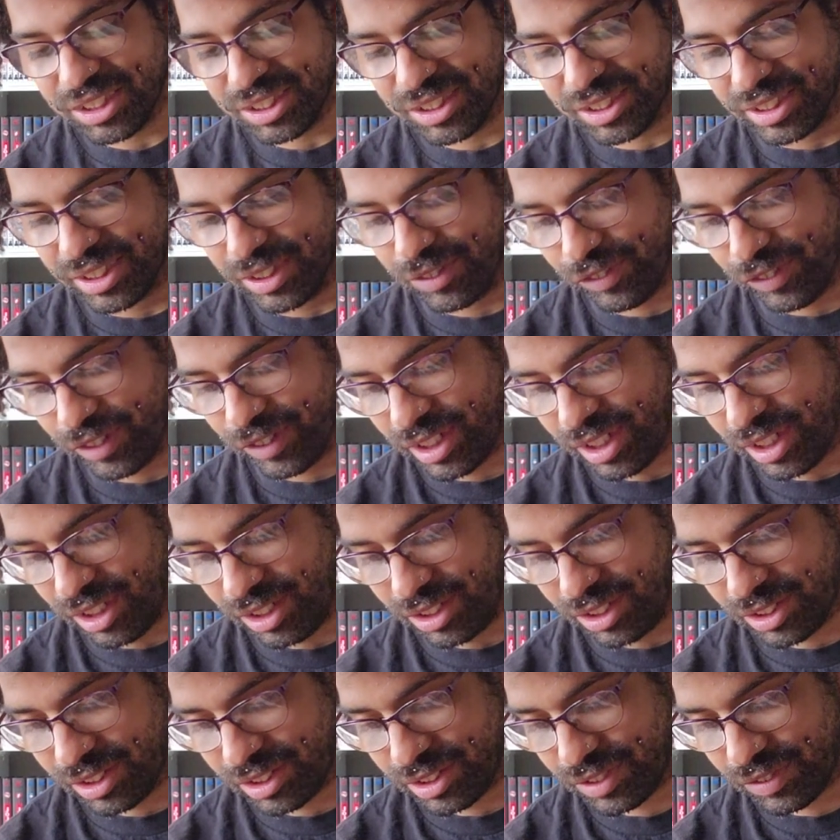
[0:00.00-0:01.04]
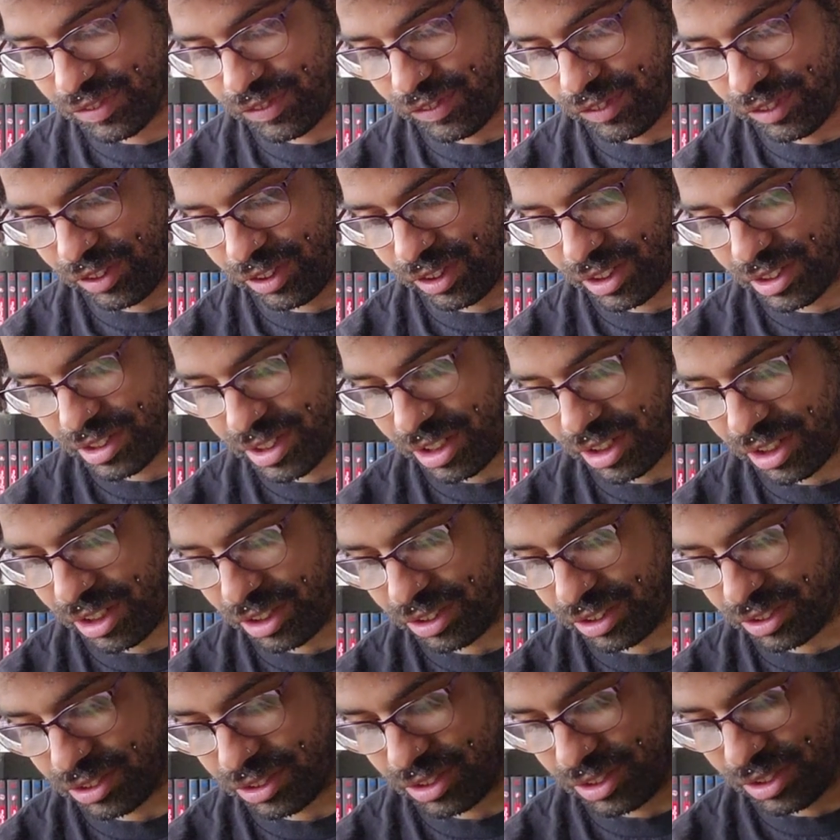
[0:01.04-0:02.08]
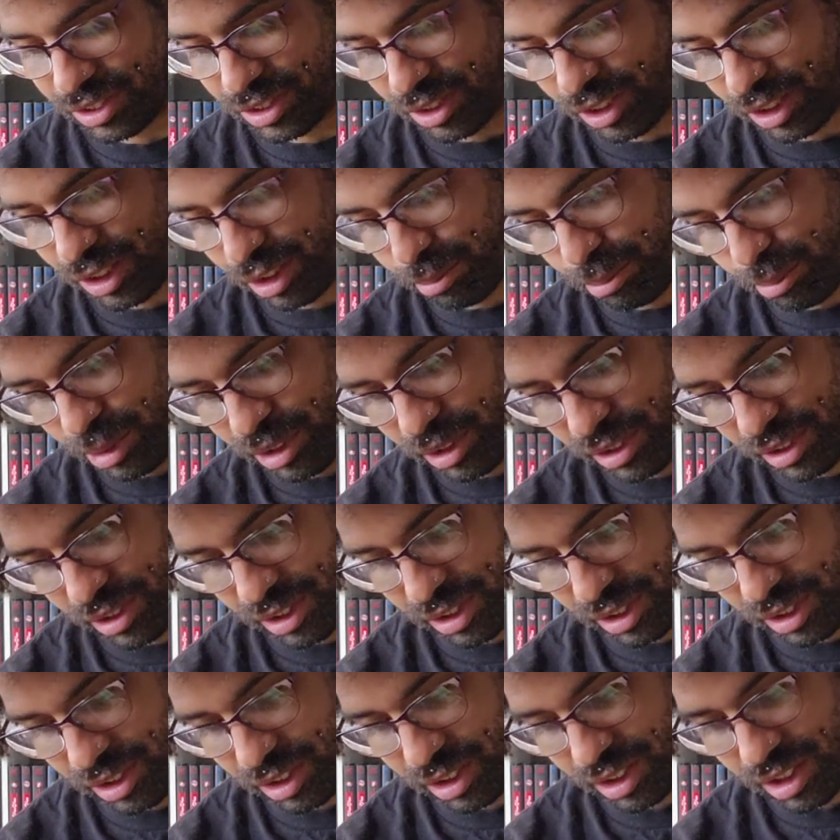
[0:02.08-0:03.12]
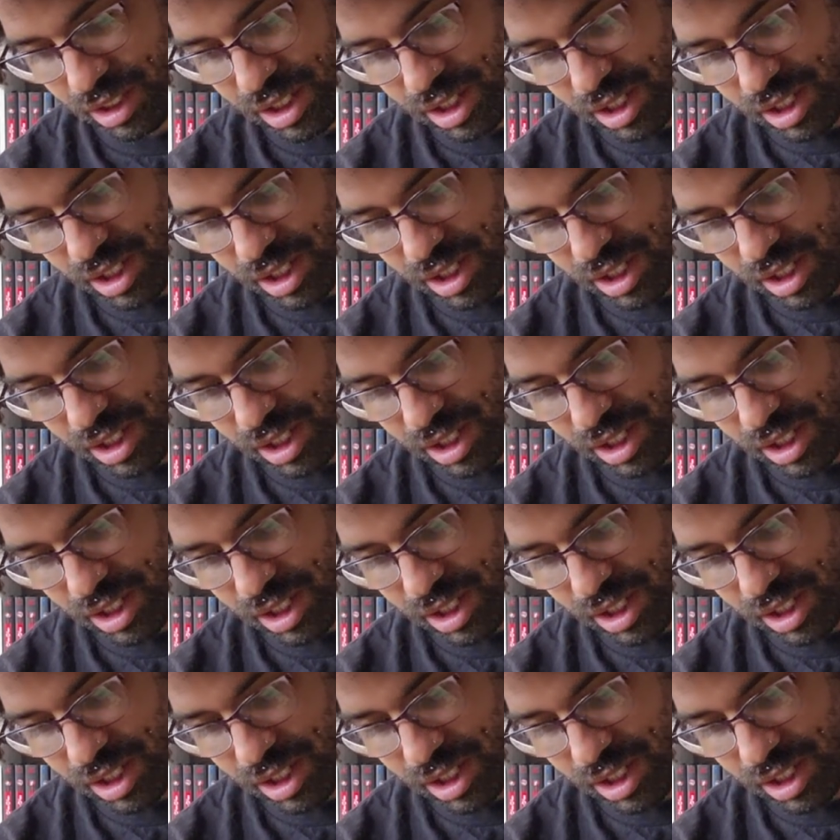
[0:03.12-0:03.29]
different colors for his characters in his art books, so